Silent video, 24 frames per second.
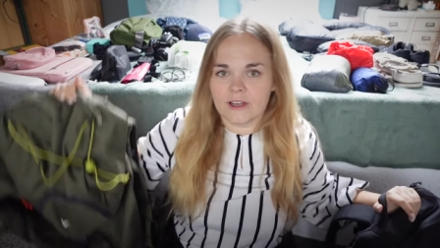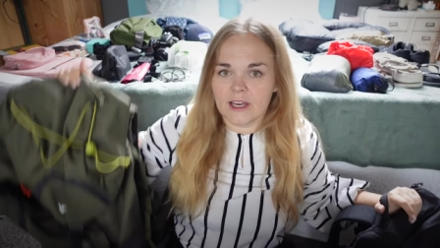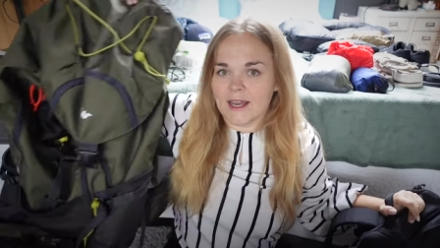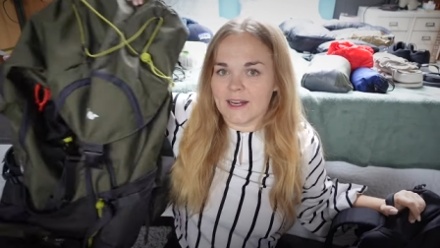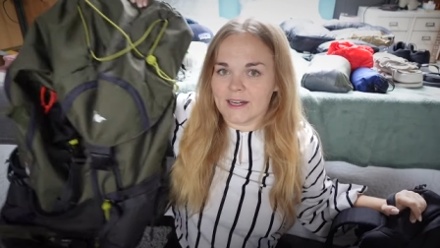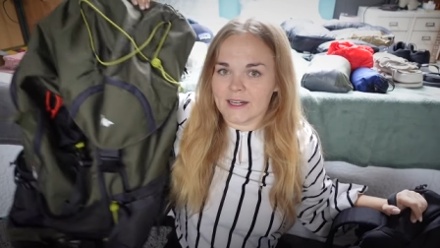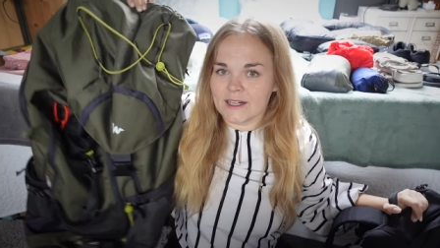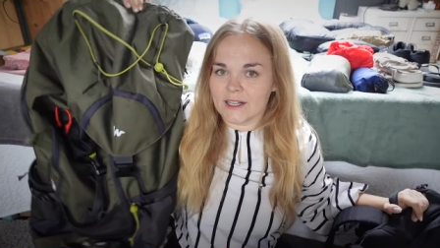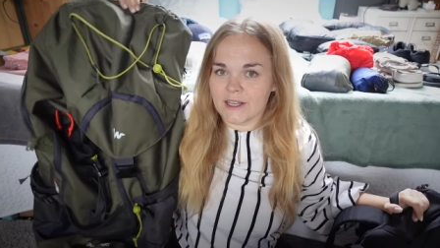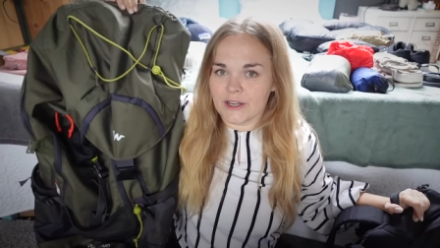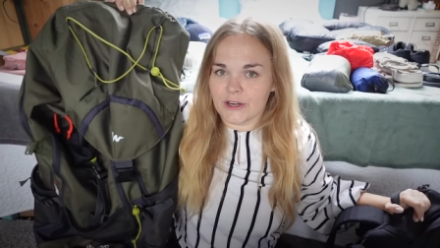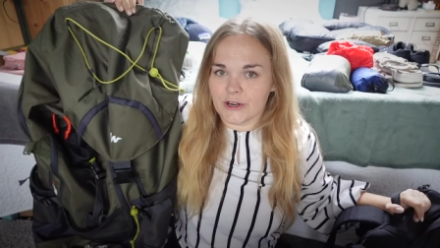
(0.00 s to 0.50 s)
and
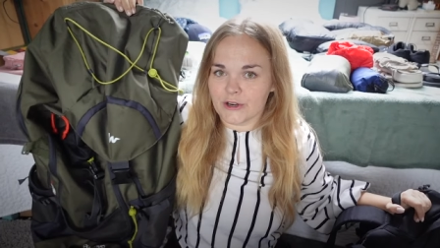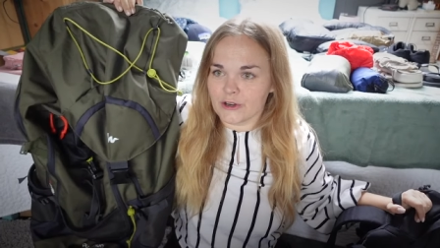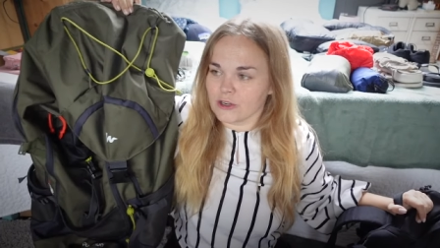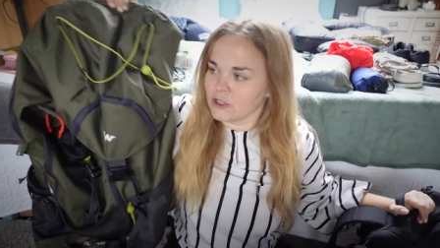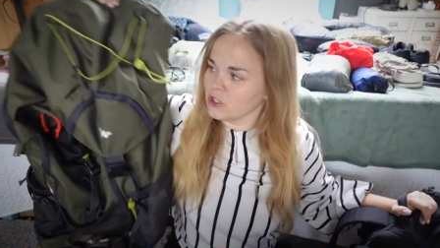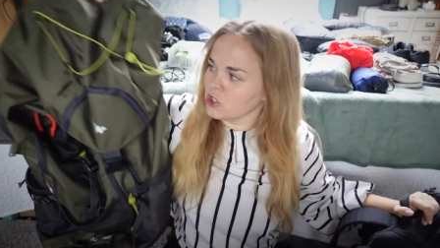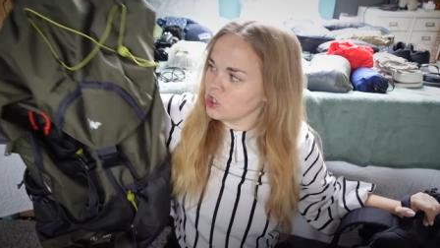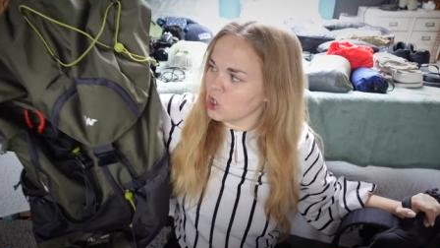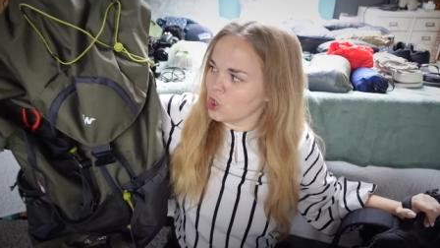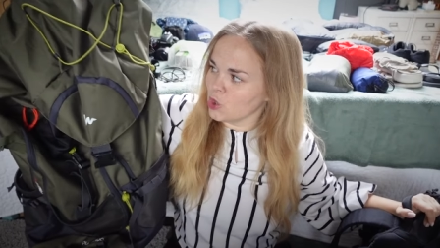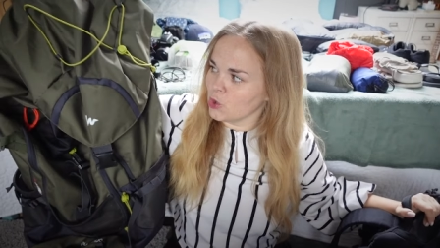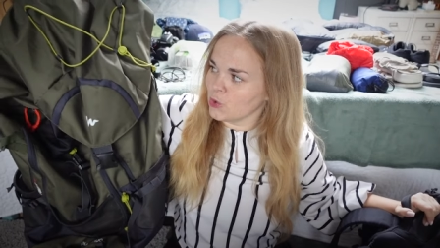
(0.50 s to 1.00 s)
in here
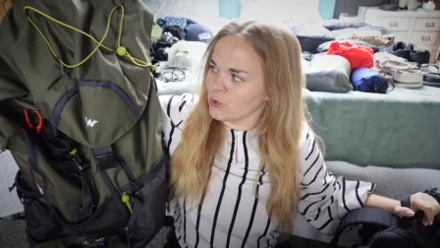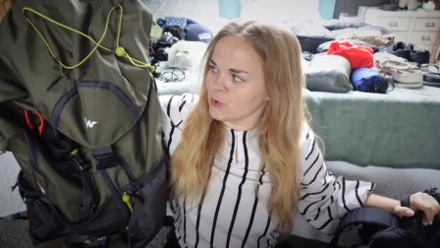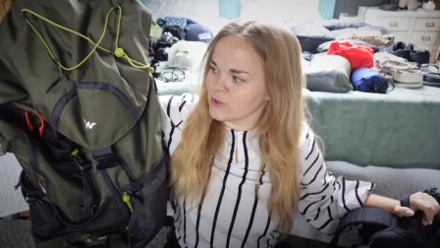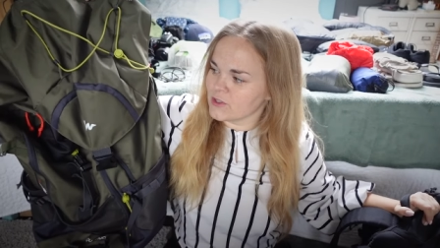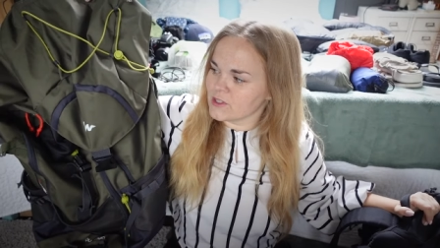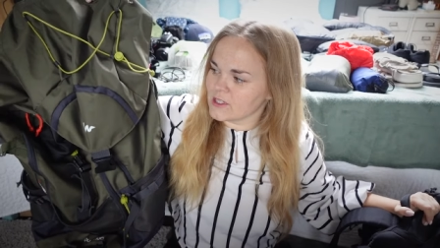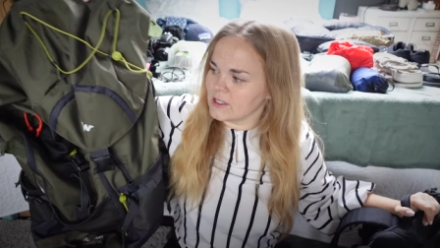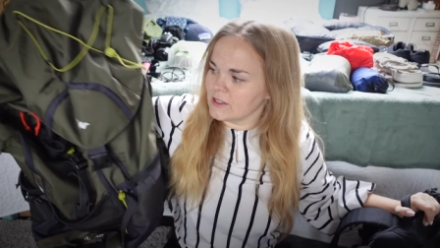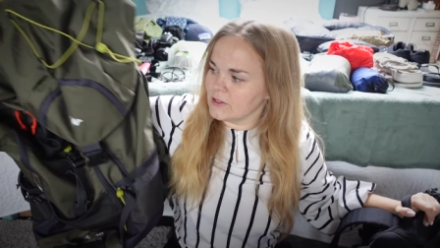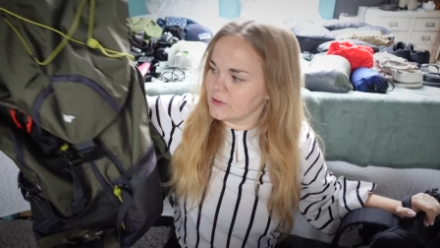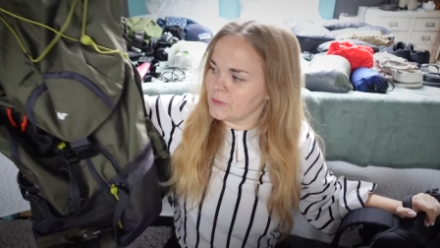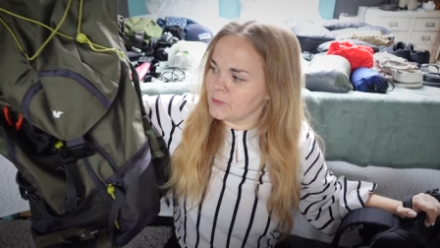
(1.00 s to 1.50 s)
clothes
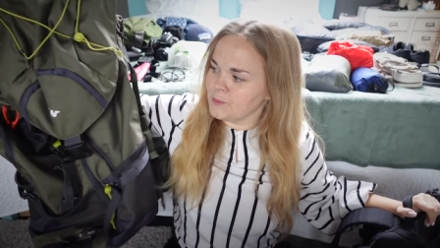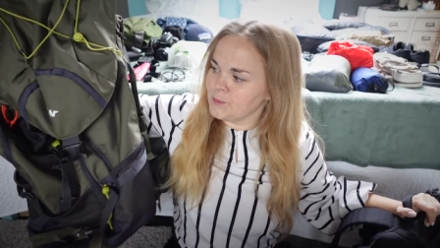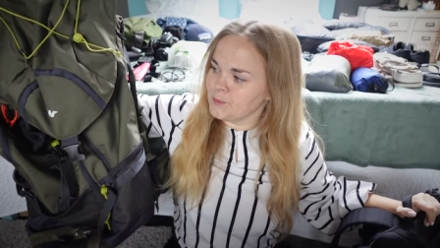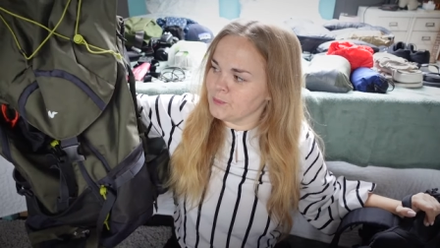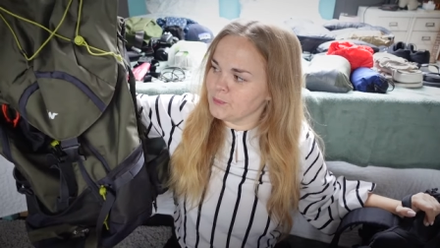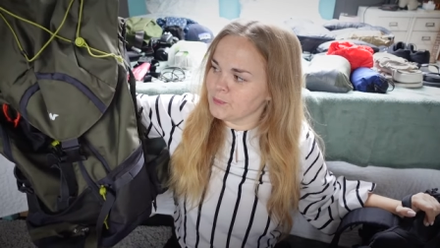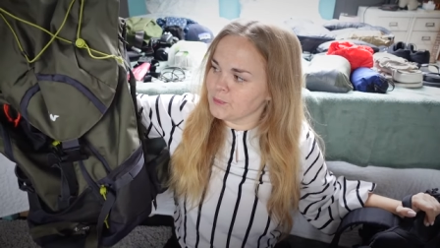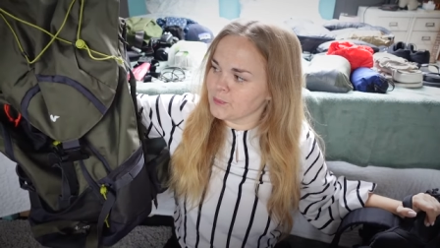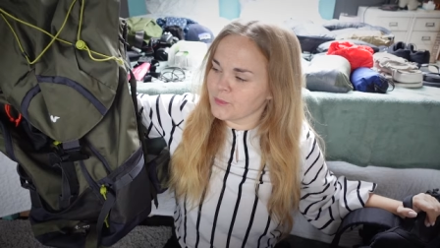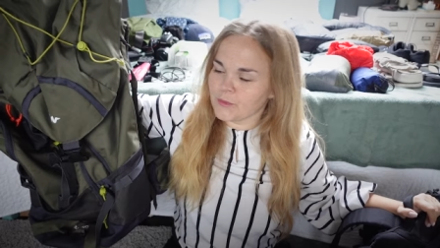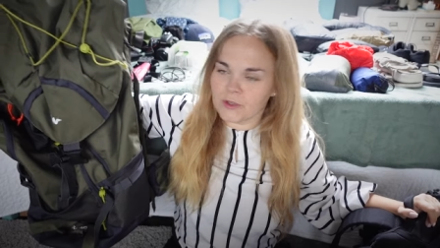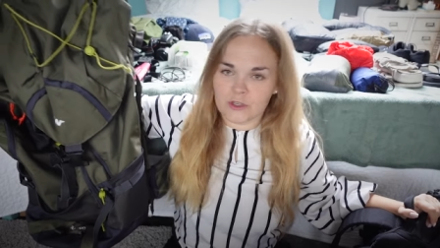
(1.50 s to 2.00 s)
and
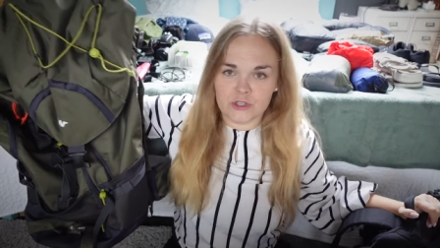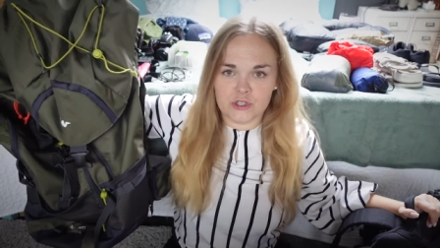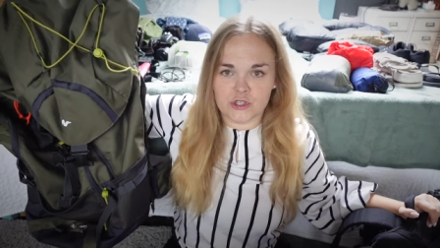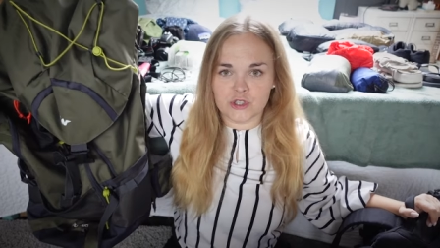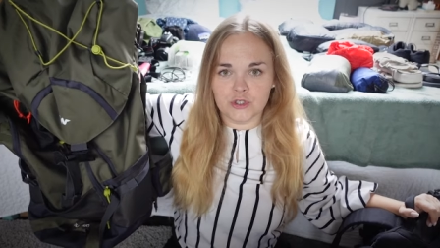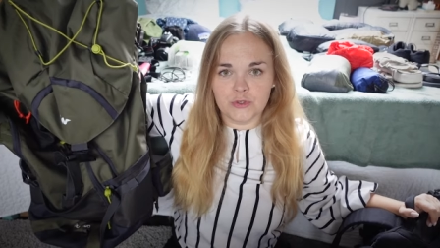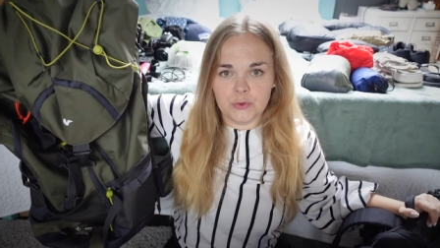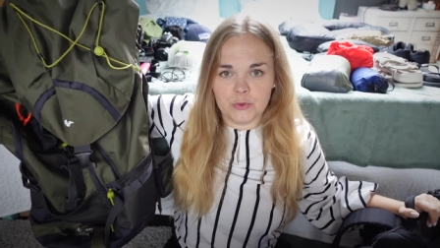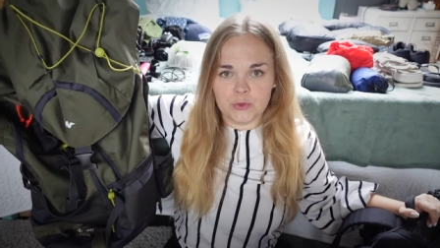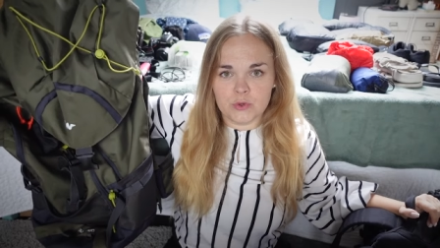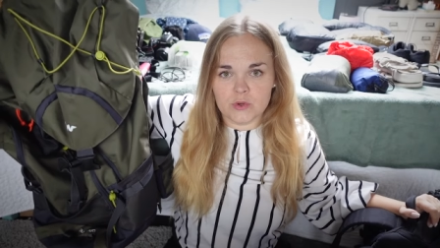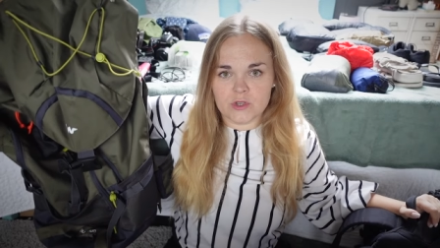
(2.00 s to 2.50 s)

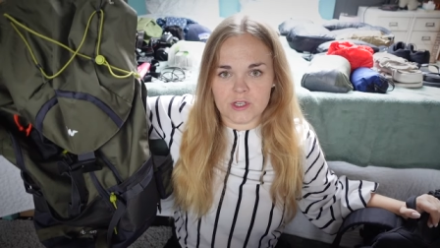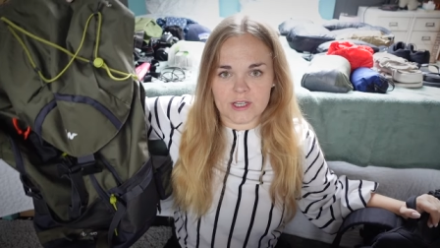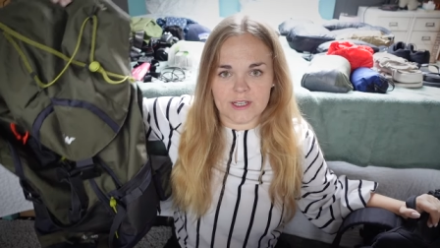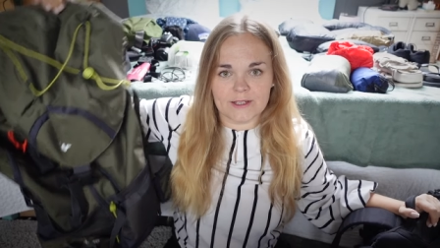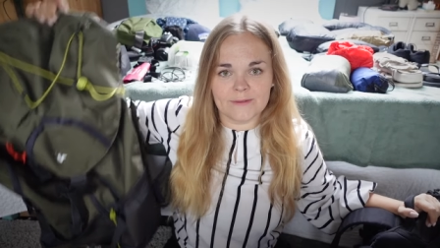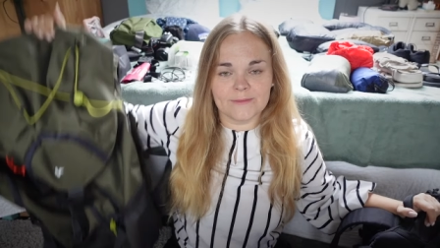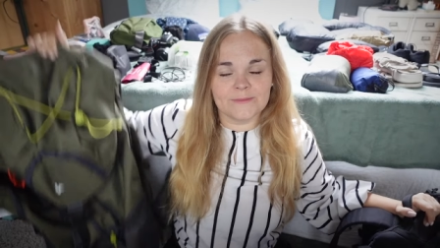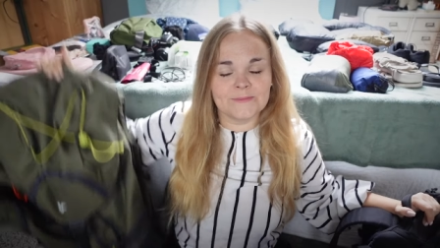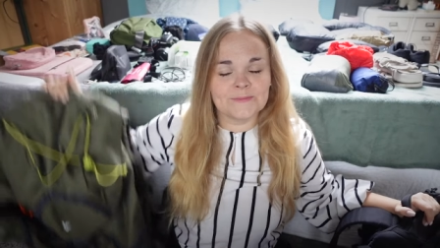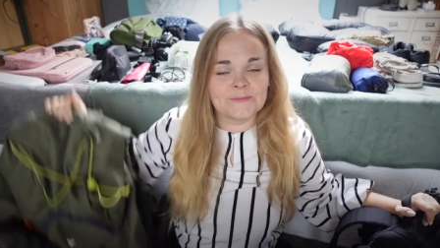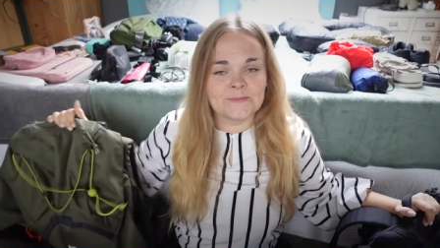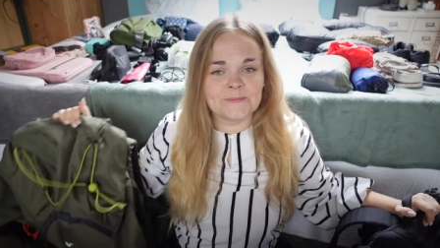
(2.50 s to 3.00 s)
shoes and